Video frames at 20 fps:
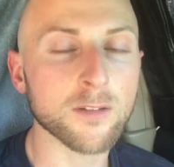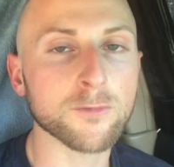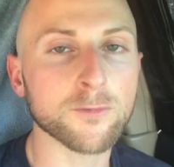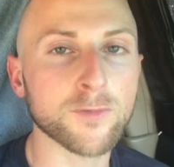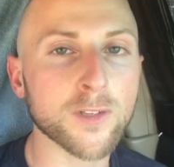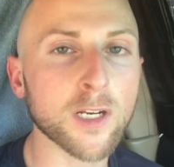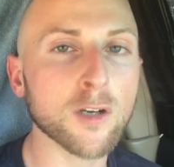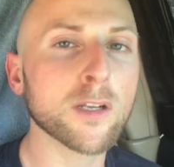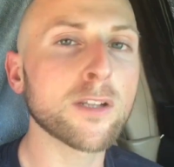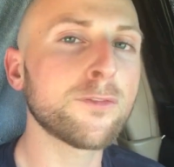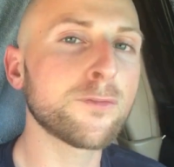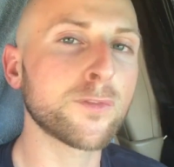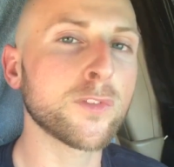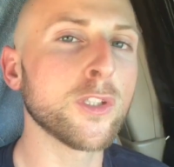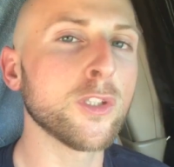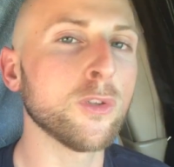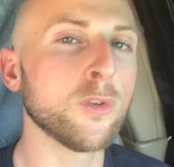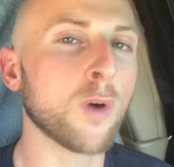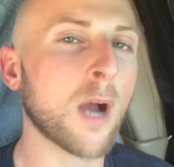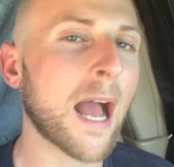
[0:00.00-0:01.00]
Very
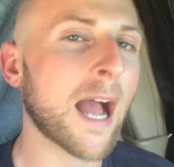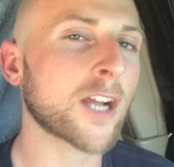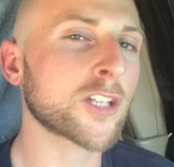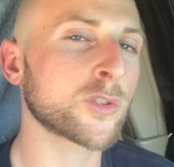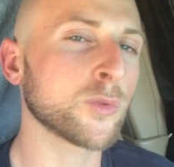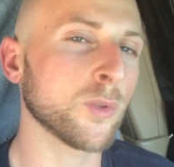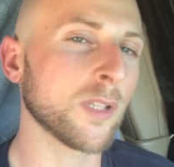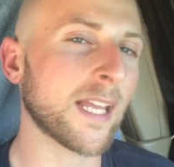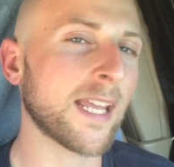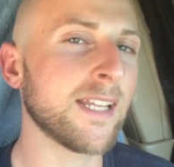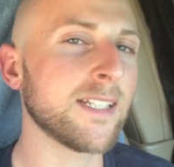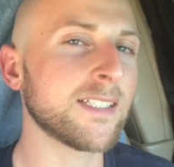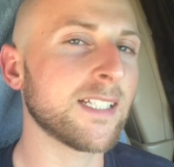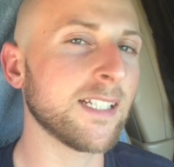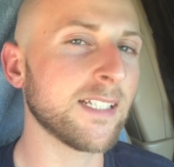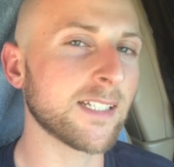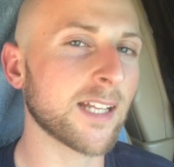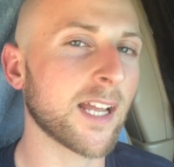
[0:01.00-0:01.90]
few actual 18,